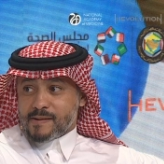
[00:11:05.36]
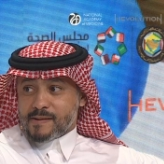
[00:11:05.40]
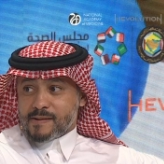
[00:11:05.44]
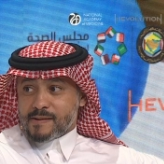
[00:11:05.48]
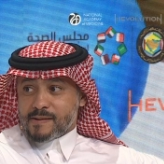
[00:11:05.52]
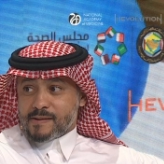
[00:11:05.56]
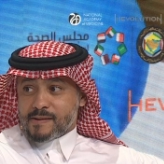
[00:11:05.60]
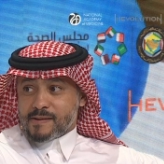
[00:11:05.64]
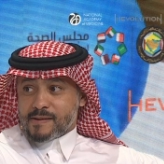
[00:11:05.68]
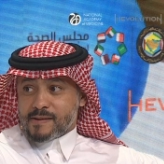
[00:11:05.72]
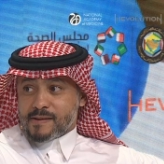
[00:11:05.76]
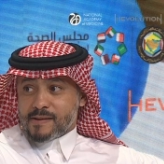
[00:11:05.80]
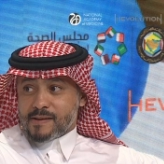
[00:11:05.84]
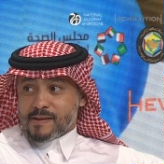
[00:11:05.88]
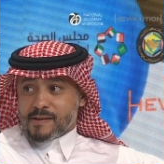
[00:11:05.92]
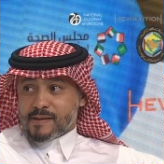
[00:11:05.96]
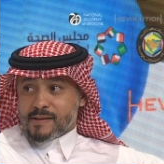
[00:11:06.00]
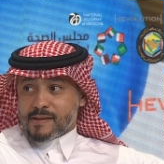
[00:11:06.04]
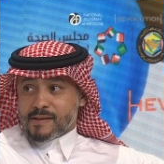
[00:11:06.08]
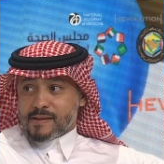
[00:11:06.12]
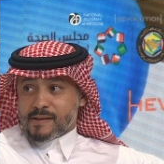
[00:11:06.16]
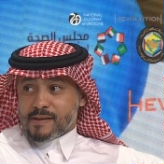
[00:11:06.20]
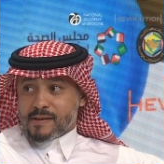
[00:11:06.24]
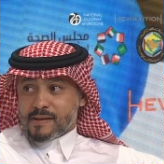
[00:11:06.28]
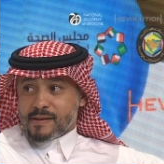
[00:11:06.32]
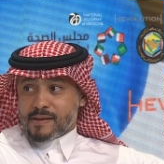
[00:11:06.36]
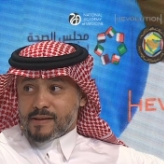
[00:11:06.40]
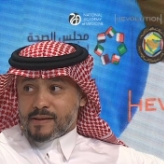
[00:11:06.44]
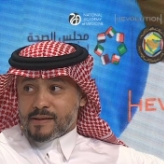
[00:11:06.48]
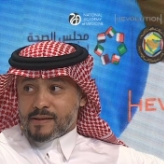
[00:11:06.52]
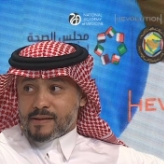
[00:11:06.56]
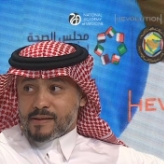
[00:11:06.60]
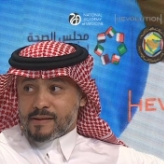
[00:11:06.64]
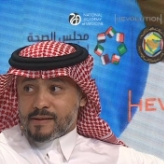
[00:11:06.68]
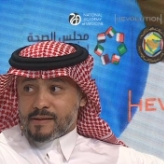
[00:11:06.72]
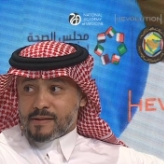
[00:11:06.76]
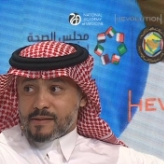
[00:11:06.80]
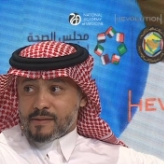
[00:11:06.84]
about. So
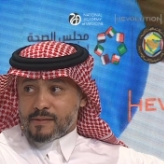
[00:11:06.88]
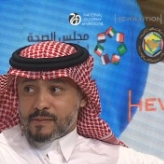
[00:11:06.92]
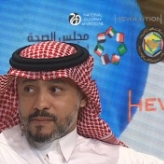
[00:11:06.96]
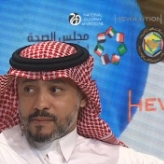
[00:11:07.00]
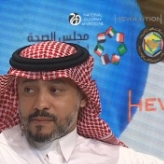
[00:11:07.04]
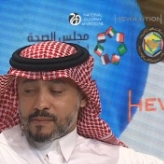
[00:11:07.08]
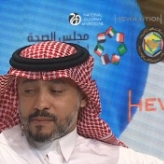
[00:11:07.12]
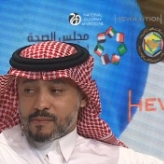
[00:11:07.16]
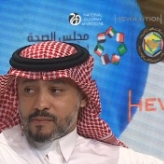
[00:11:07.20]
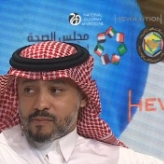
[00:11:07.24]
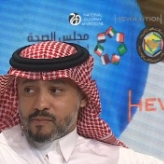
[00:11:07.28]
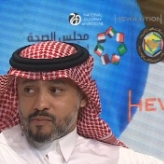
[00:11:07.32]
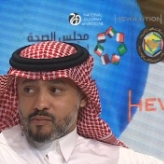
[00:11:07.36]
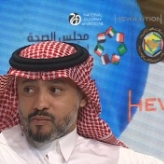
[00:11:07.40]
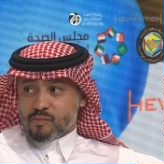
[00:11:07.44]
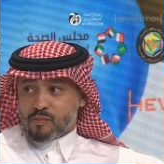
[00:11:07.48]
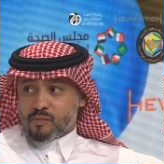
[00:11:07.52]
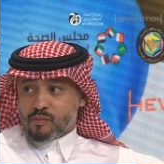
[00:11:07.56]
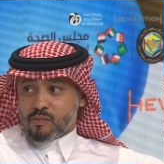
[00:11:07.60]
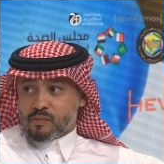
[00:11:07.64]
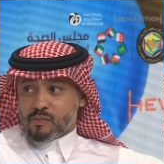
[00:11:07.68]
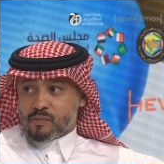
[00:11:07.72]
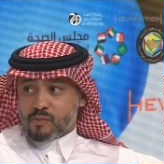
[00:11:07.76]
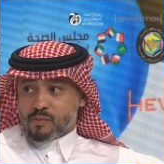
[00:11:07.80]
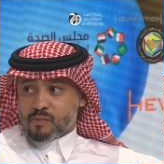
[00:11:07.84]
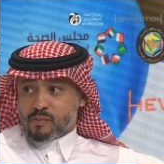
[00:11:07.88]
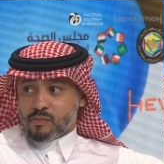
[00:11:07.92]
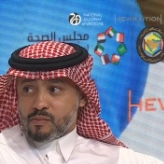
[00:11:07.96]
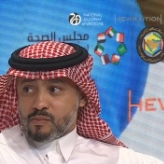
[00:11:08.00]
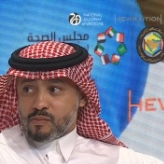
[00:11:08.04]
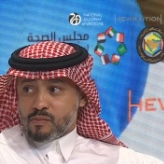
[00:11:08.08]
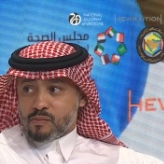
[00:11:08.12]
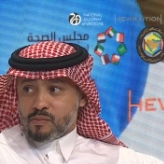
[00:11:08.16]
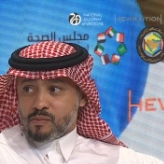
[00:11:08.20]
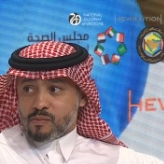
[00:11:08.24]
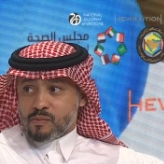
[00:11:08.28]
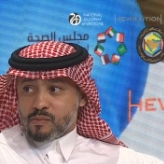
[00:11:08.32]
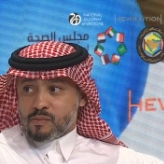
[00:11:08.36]
those were,
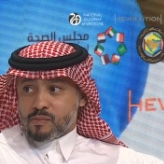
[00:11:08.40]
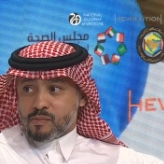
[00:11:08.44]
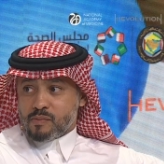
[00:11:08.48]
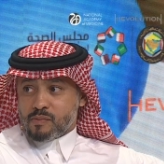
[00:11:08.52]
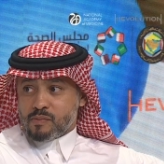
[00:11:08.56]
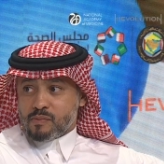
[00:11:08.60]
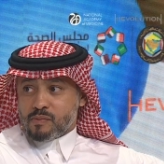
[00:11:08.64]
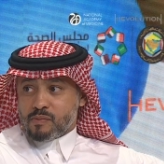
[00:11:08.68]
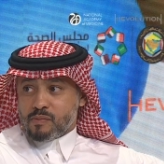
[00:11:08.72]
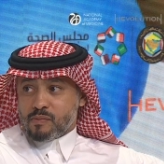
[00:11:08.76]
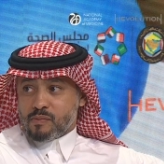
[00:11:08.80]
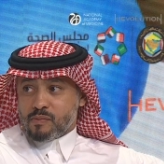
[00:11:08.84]
those